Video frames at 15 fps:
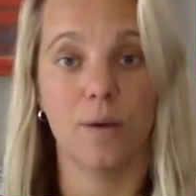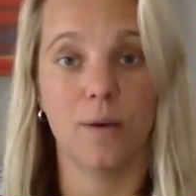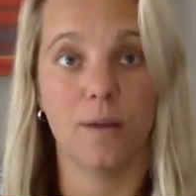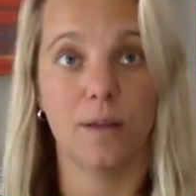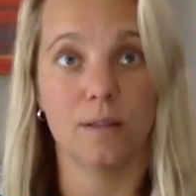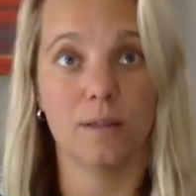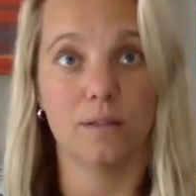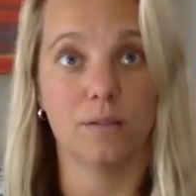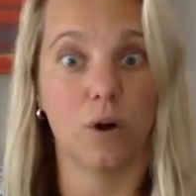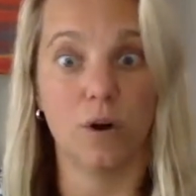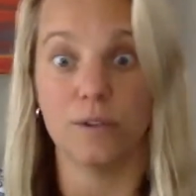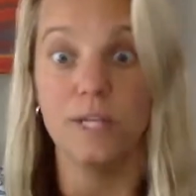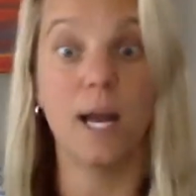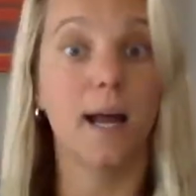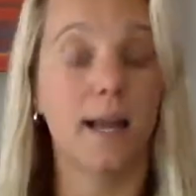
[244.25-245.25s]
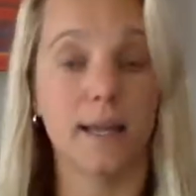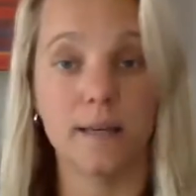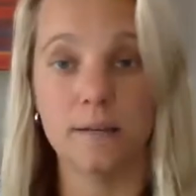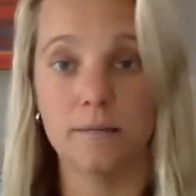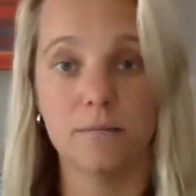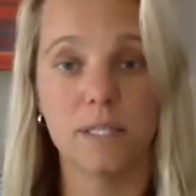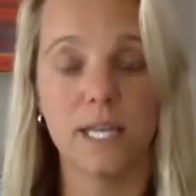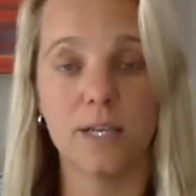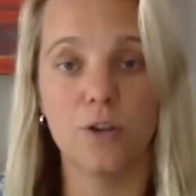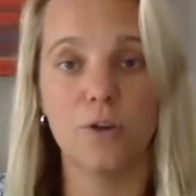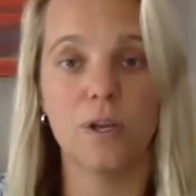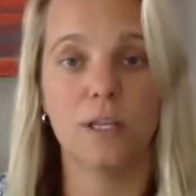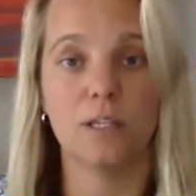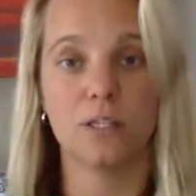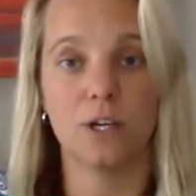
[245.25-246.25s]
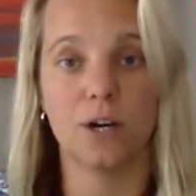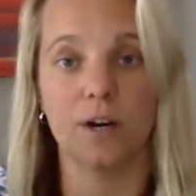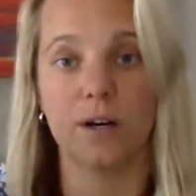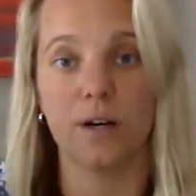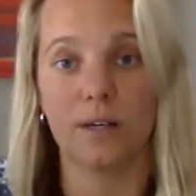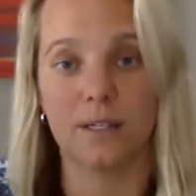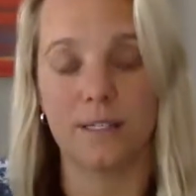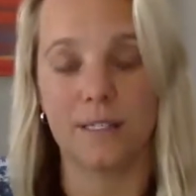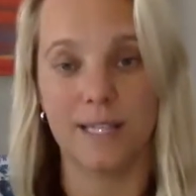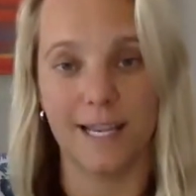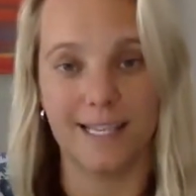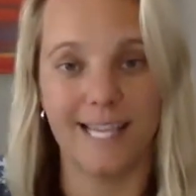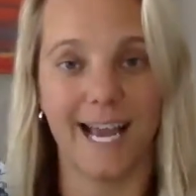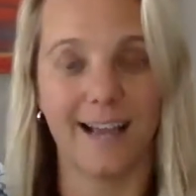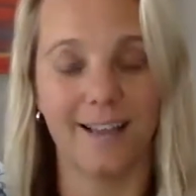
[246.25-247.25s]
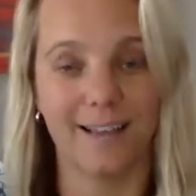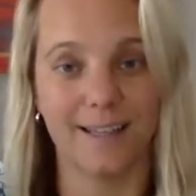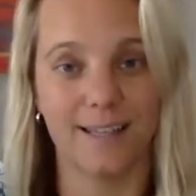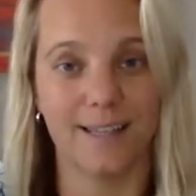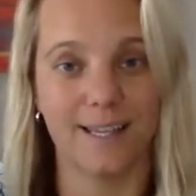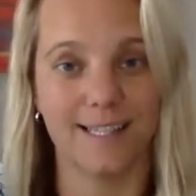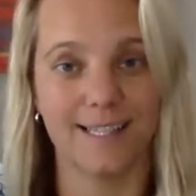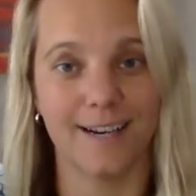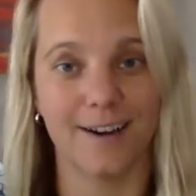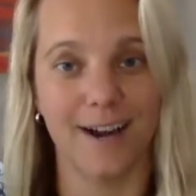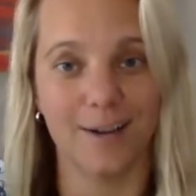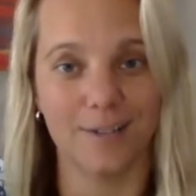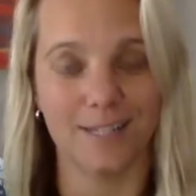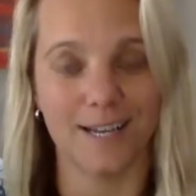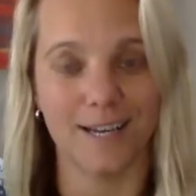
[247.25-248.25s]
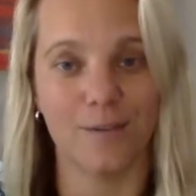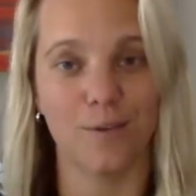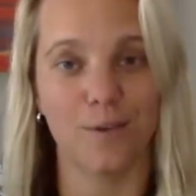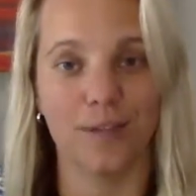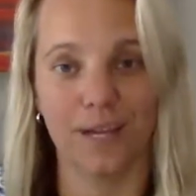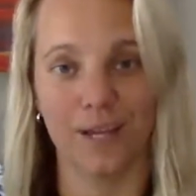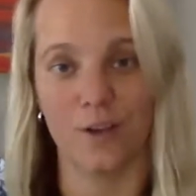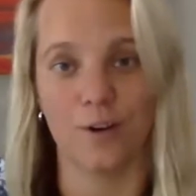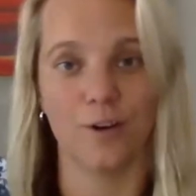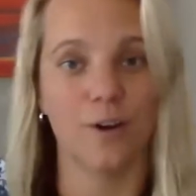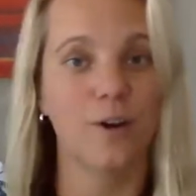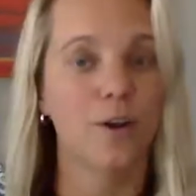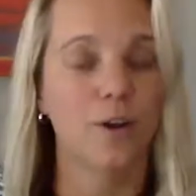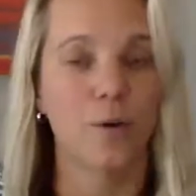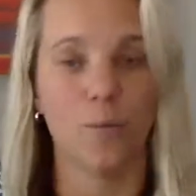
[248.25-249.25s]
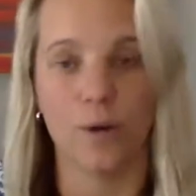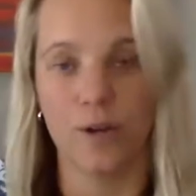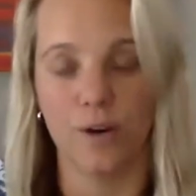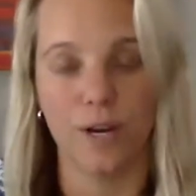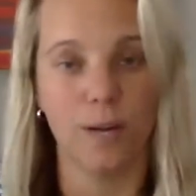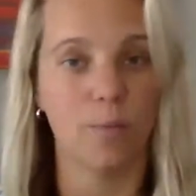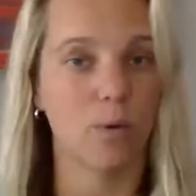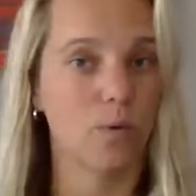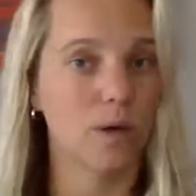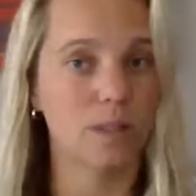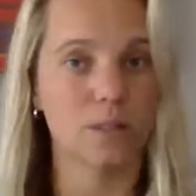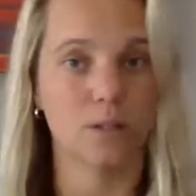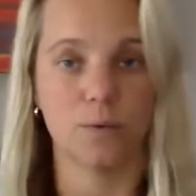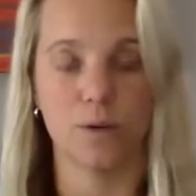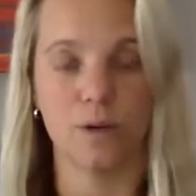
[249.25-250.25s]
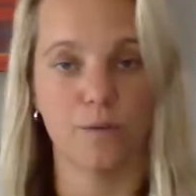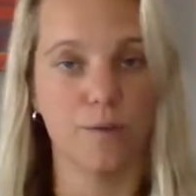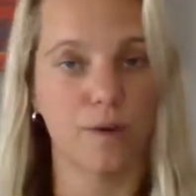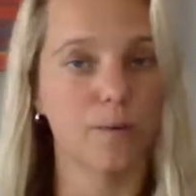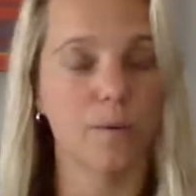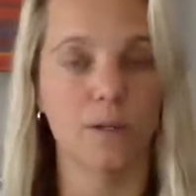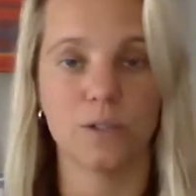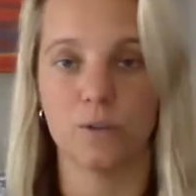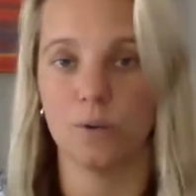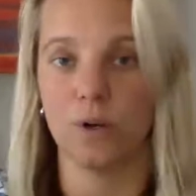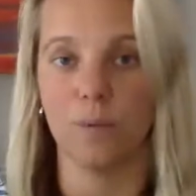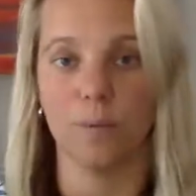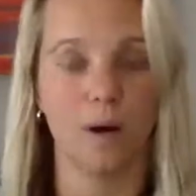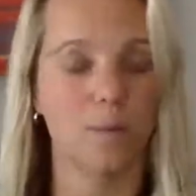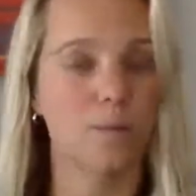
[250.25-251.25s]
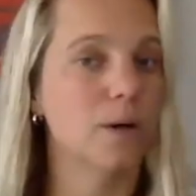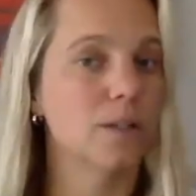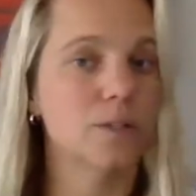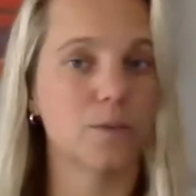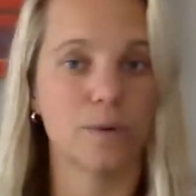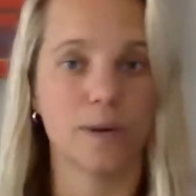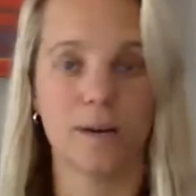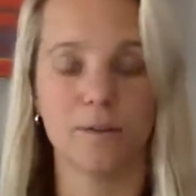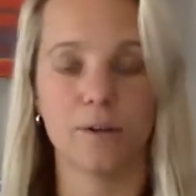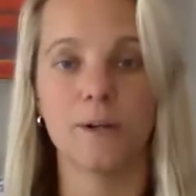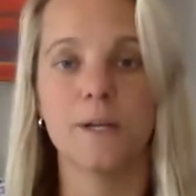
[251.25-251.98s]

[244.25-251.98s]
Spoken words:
is all done, then you can start tackling the things that are outside of you, like what your neighbor wants, or what your friend wants, or what your mom wants, or whatever.